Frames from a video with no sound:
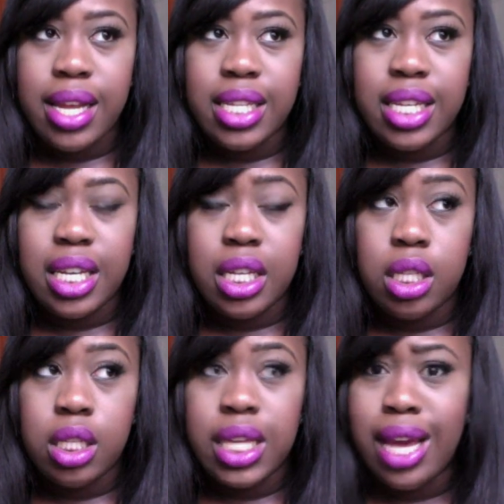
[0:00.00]
It didn't
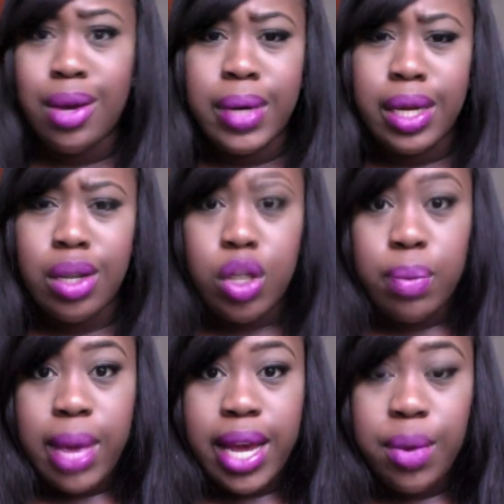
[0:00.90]
tangle at all.
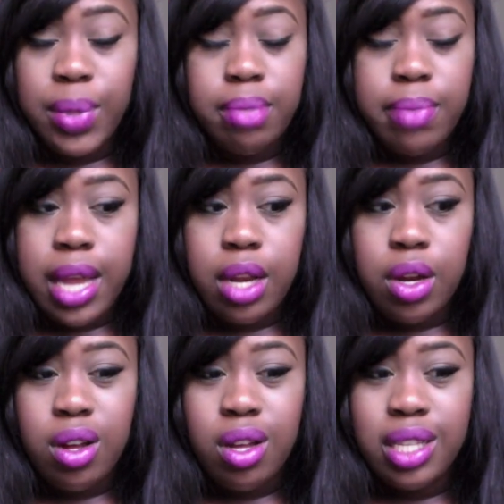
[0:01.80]
My hair wasn't bad at
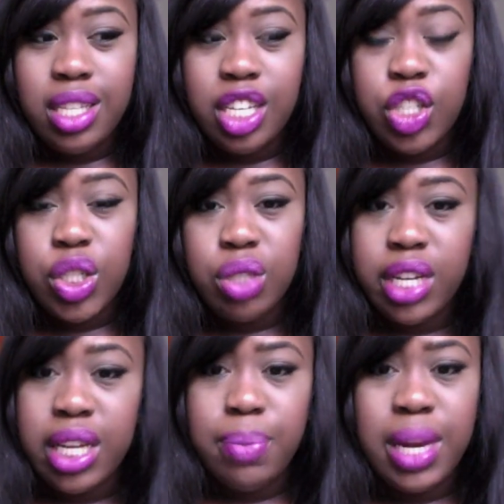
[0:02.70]
all. It did
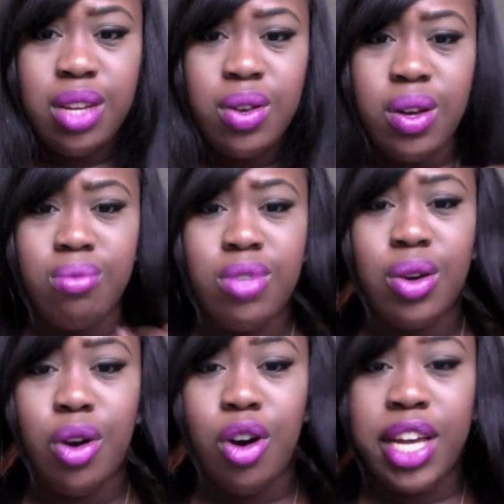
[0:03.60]
shrink, but I know
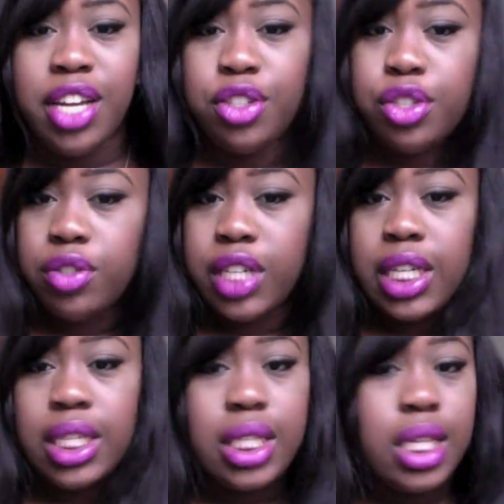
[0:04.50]
all hair
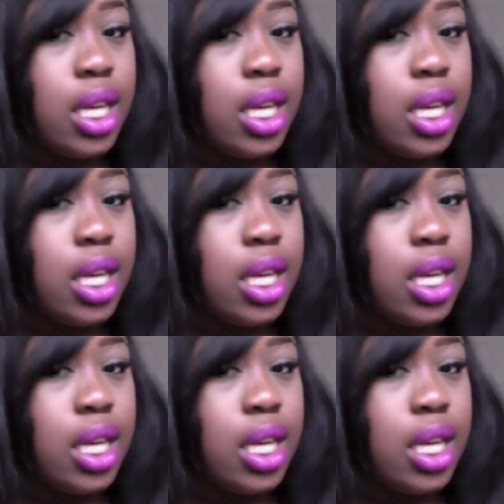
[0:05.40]
shrinks.